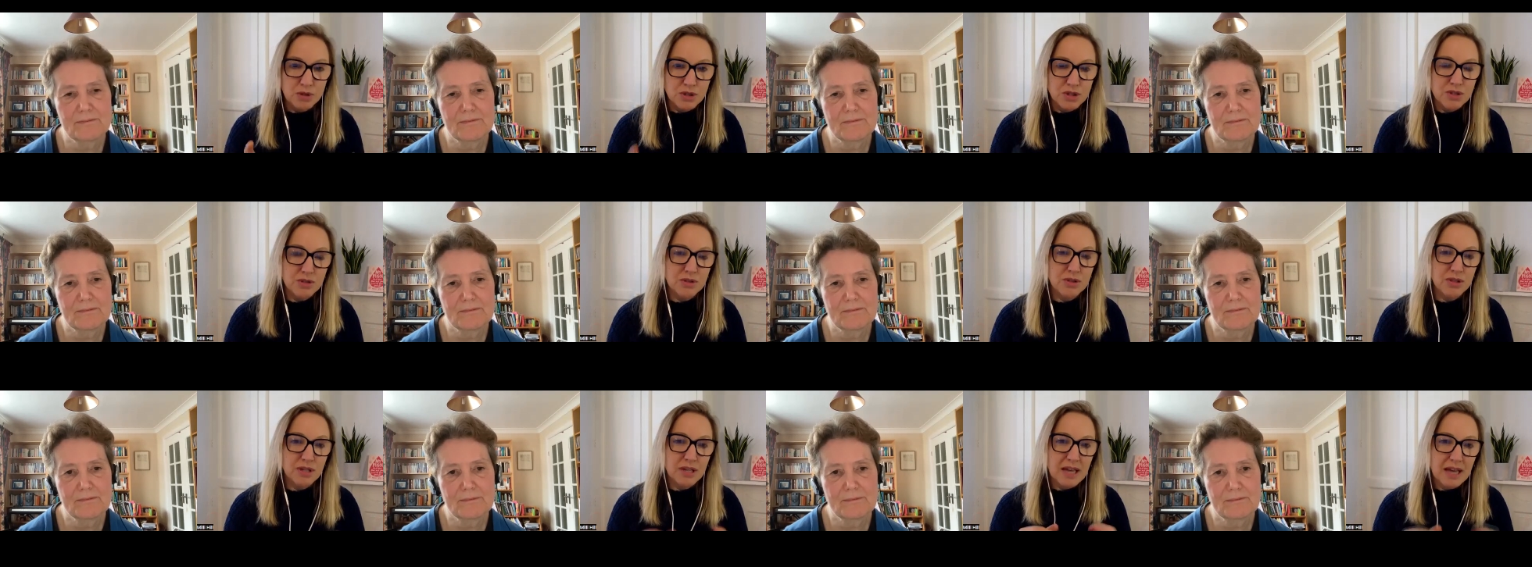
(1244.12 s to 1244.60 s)
Speaker 1: what
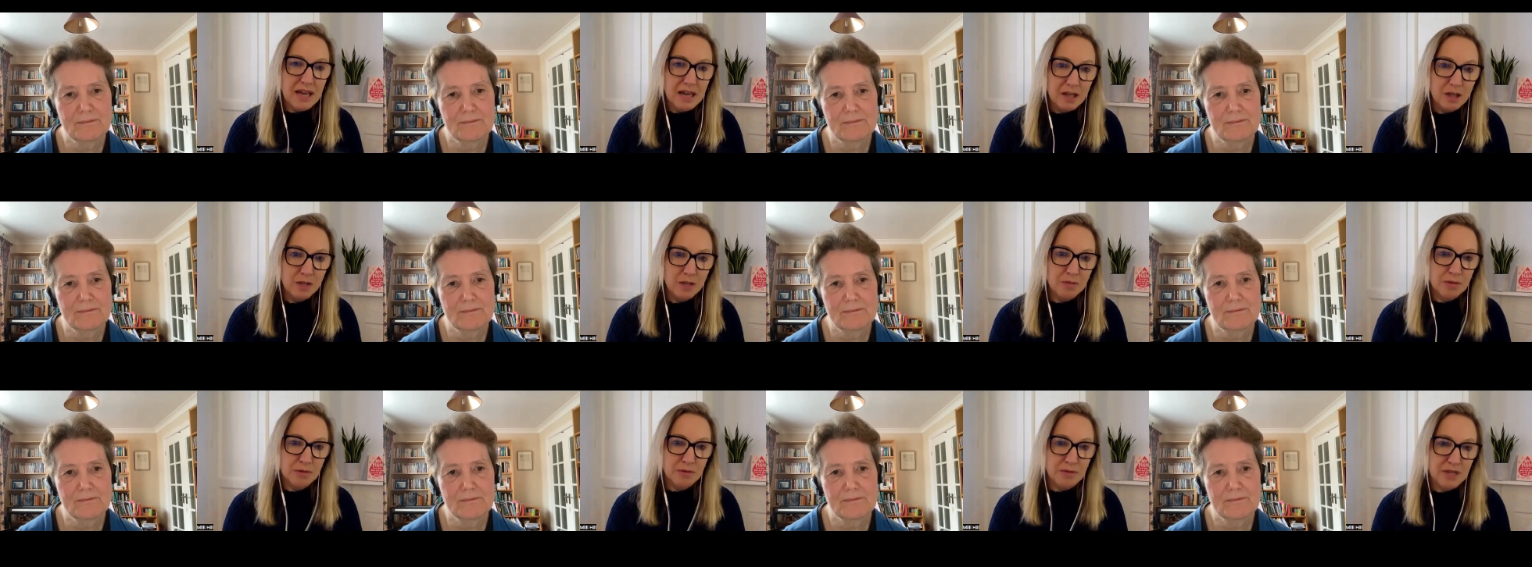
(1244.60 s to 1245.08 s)
do you think
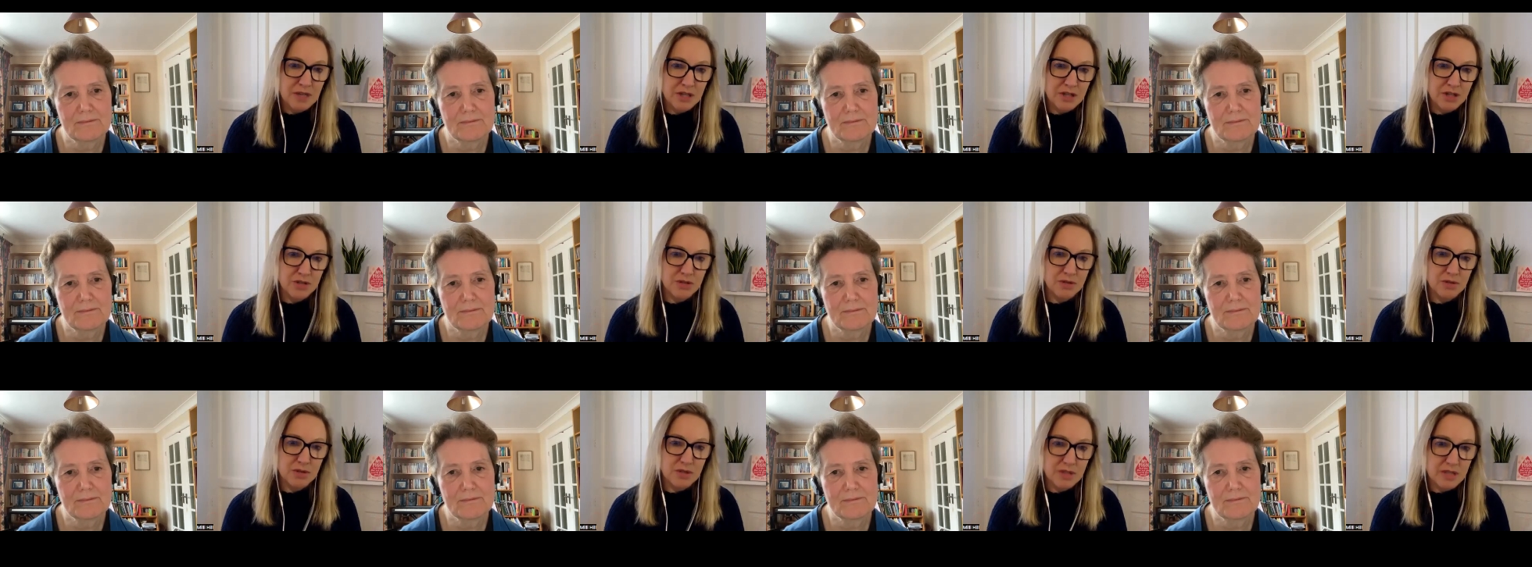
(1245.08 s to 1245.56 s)
health
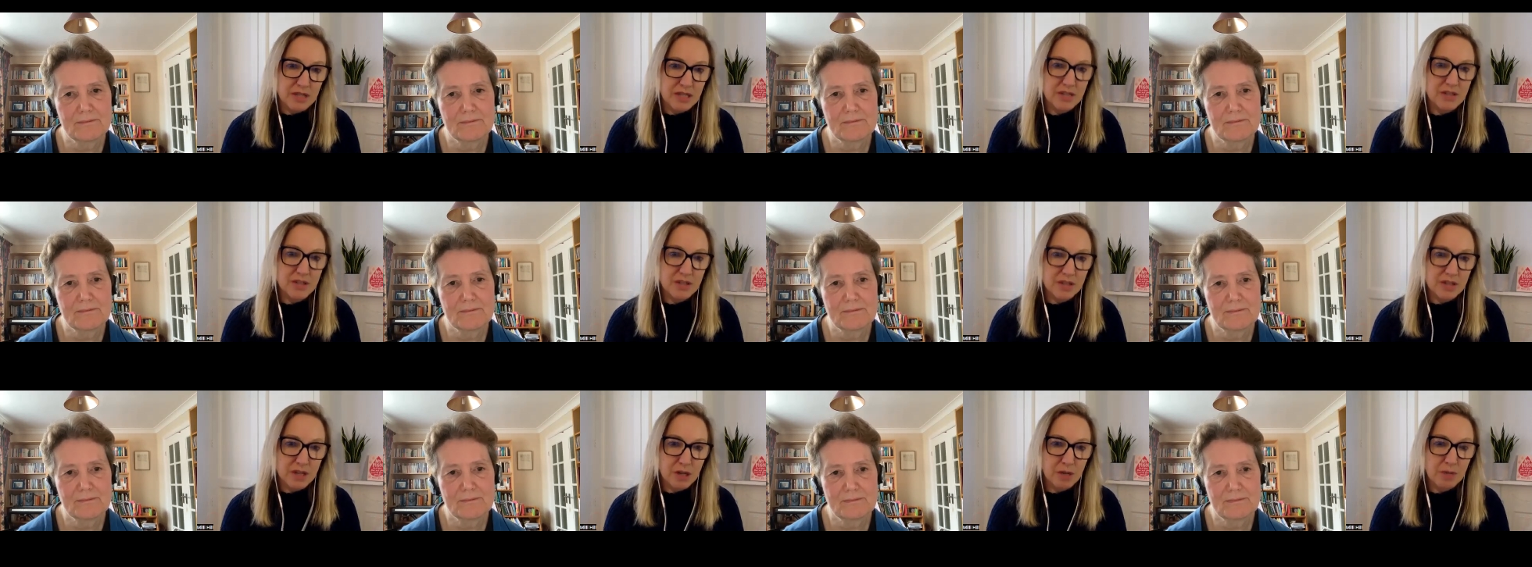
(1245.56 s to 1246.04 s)
professionals need
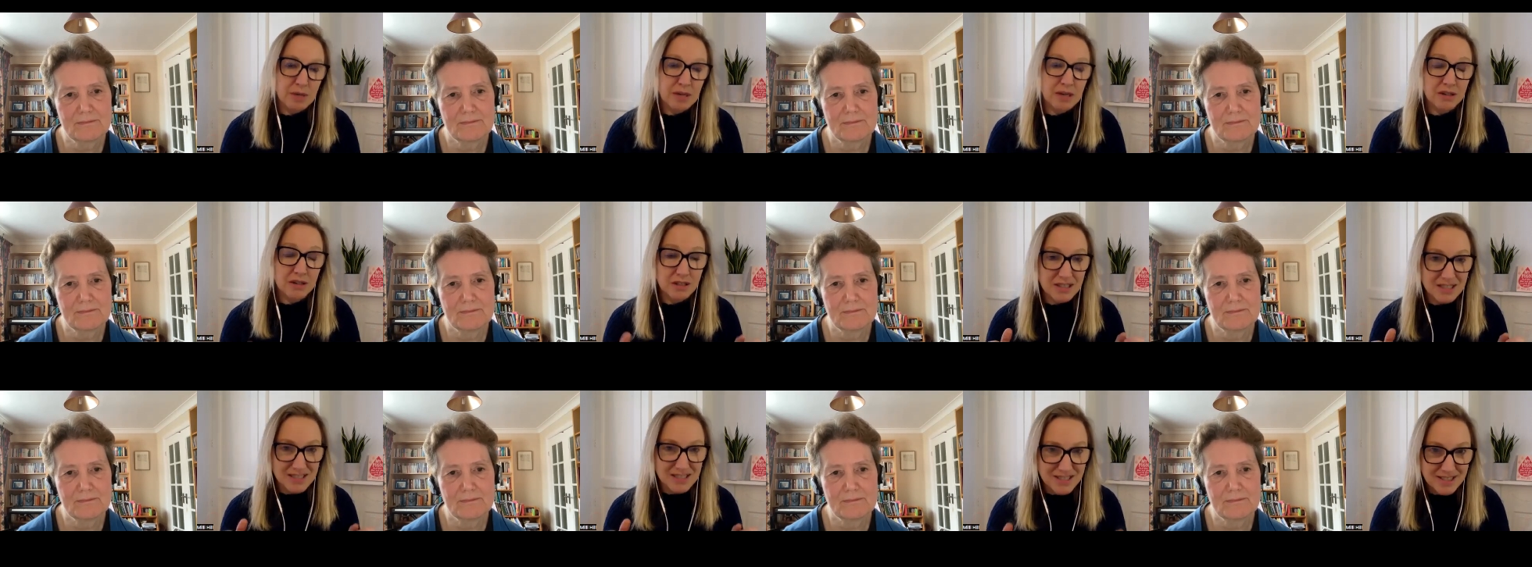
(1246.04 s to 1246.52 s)
to know
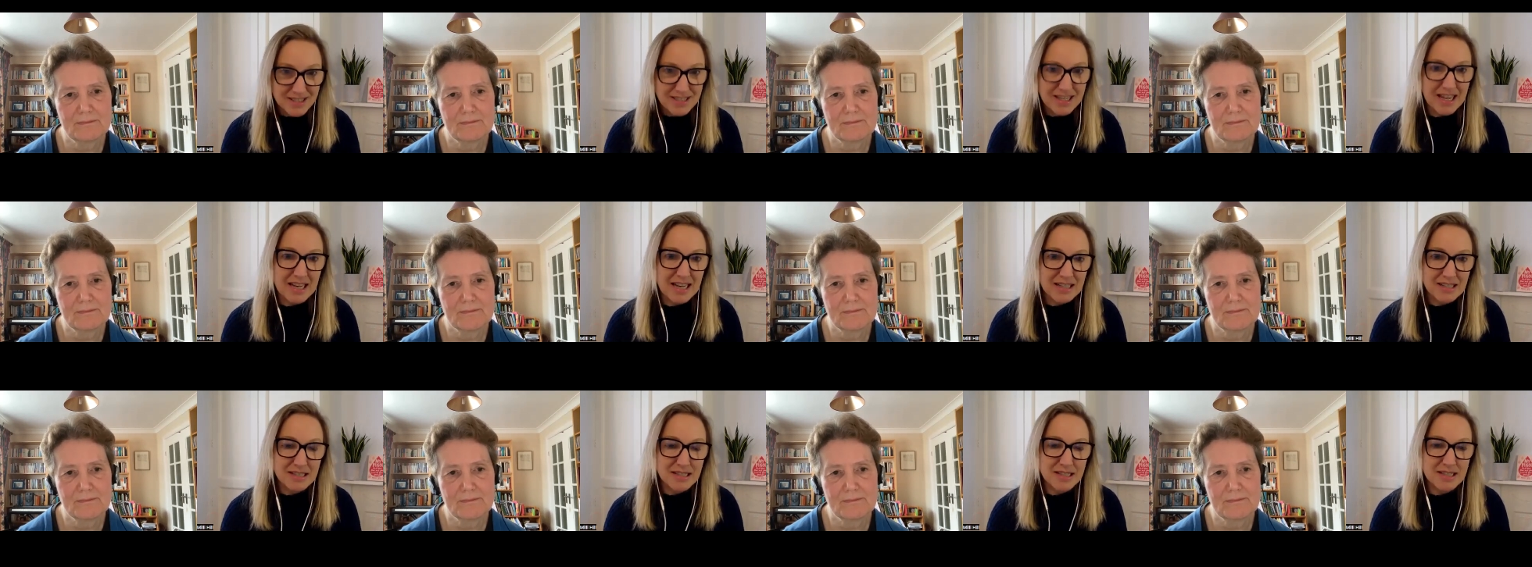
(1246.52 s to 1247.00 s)
about
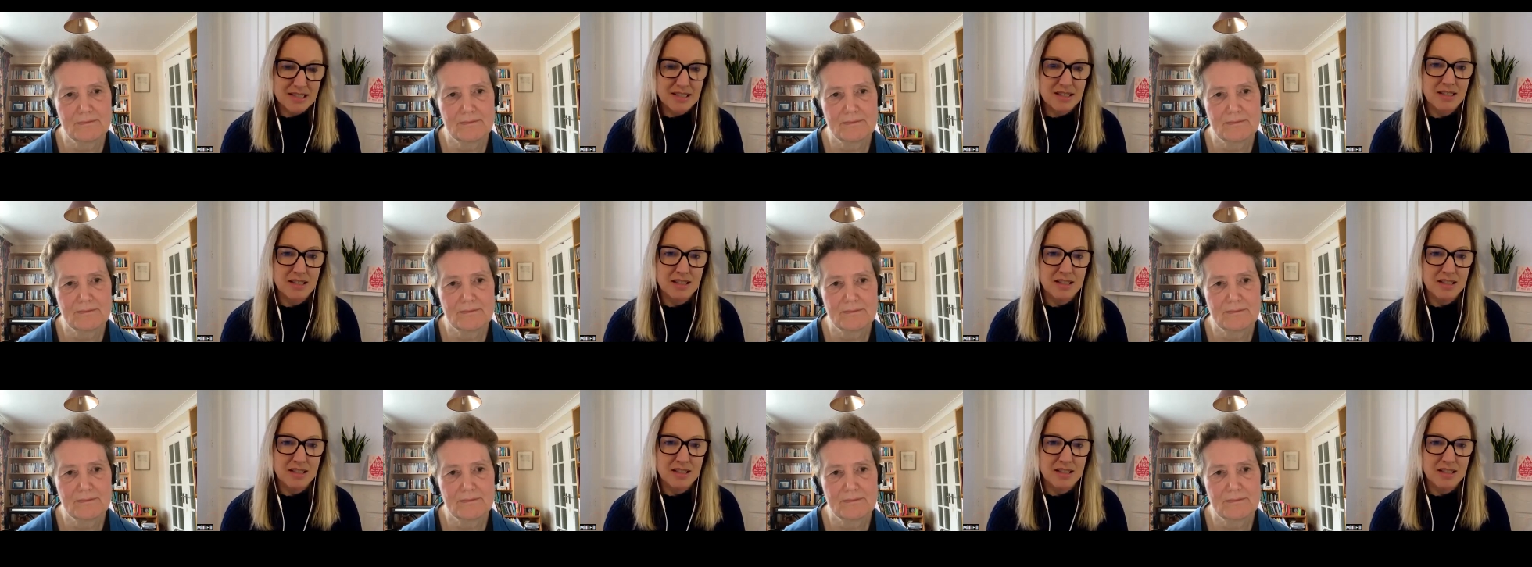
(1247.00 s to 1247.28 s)
consent